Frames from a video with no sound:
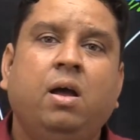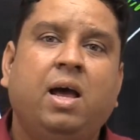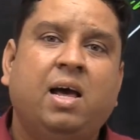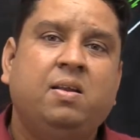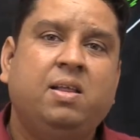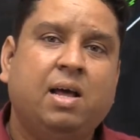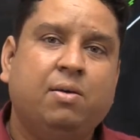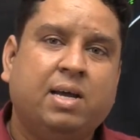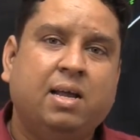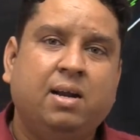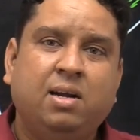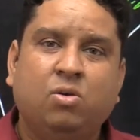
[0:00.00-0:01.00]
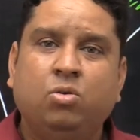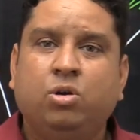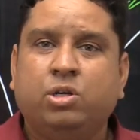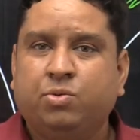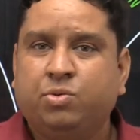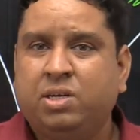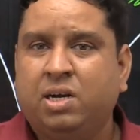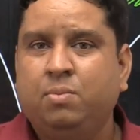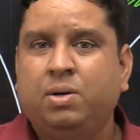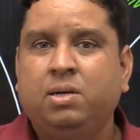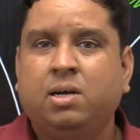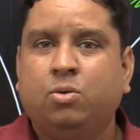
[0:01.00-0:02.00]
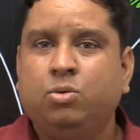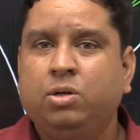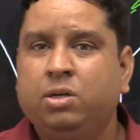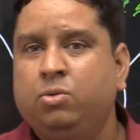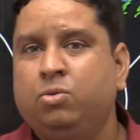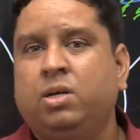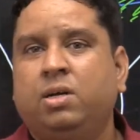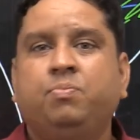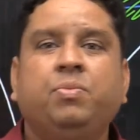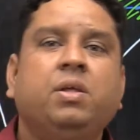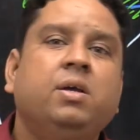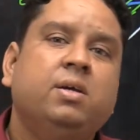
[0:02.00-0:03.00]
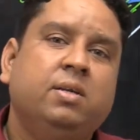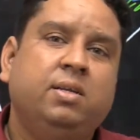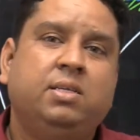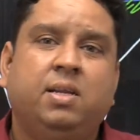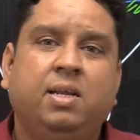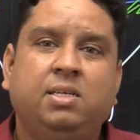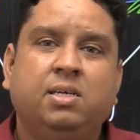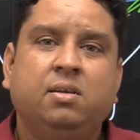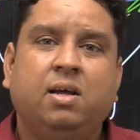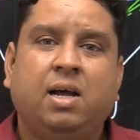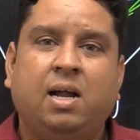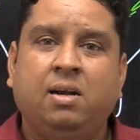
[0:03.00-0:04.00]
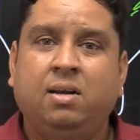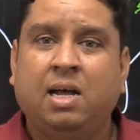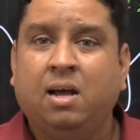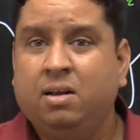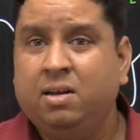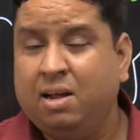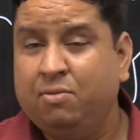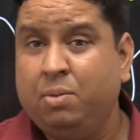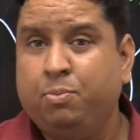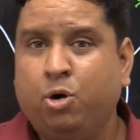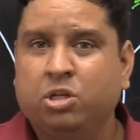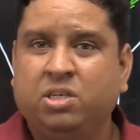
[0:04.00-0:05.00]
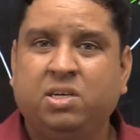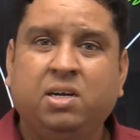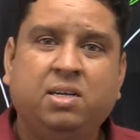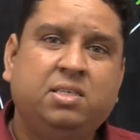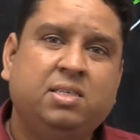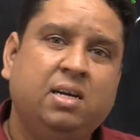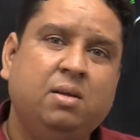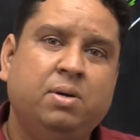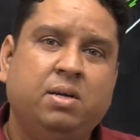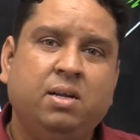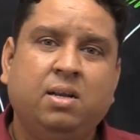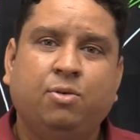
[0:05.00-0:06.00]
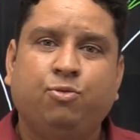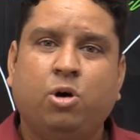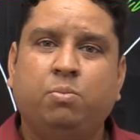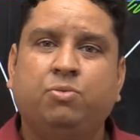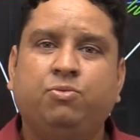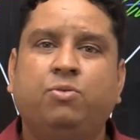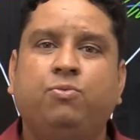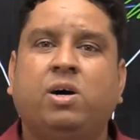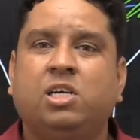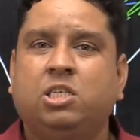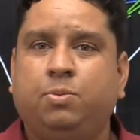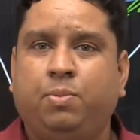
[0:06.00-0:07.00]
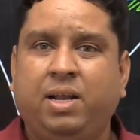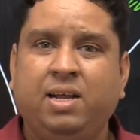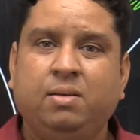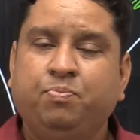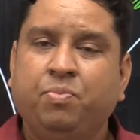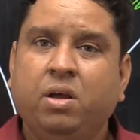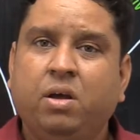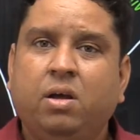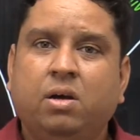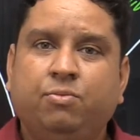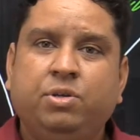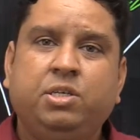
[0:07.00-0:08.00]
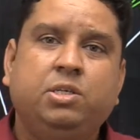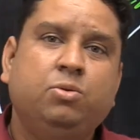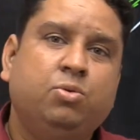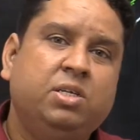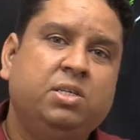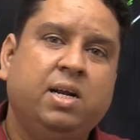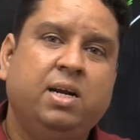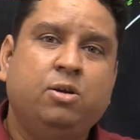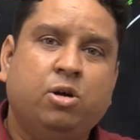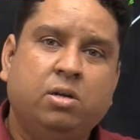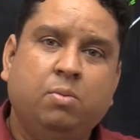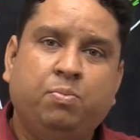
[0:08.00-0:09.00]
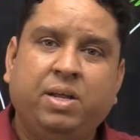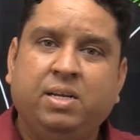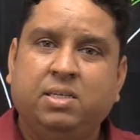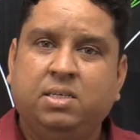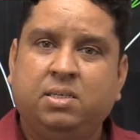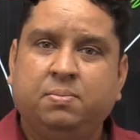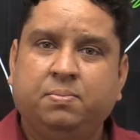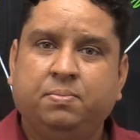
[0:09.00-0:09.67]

and they have carried down lots of sediment down into this region, and they have deposited this sediment in the form of a vast plain, which is known as Great Northern Plains.